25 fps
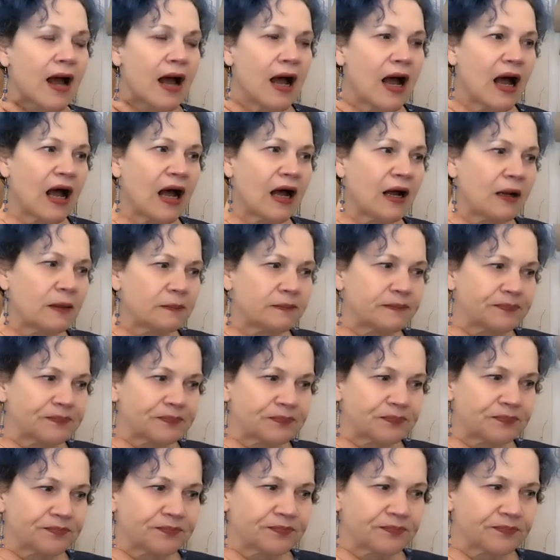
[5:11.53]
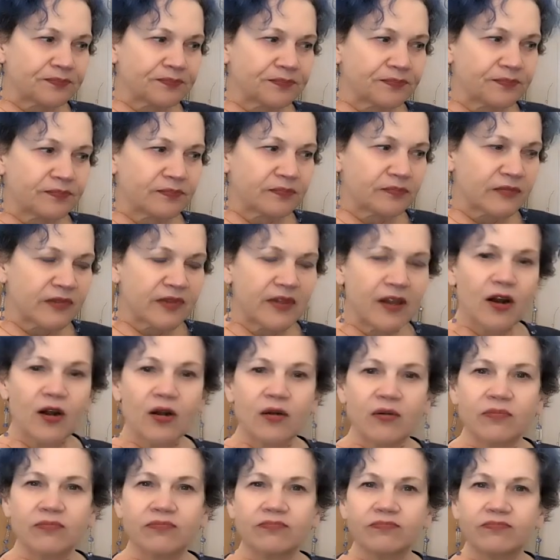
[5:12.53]
Um,
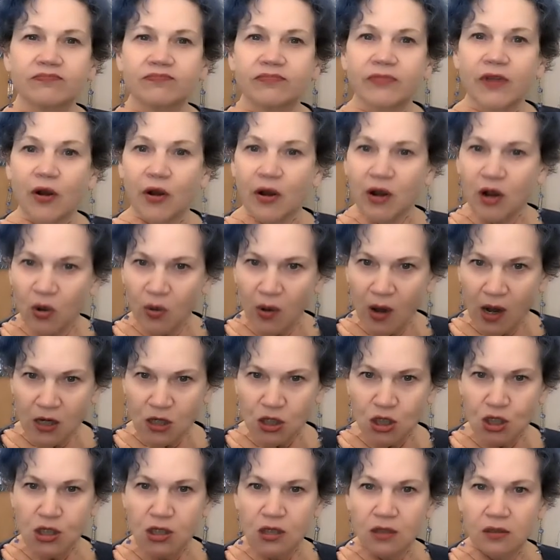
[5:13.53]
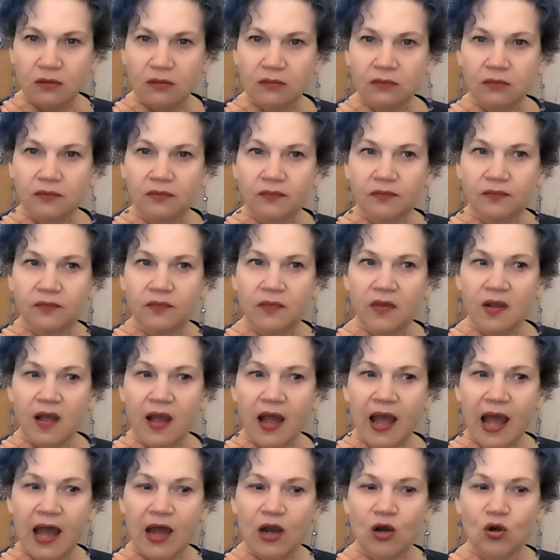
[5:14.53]
they're a crutch,
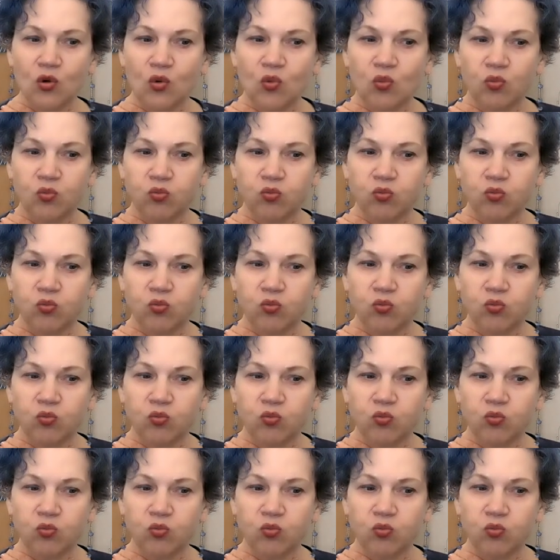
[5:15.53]
and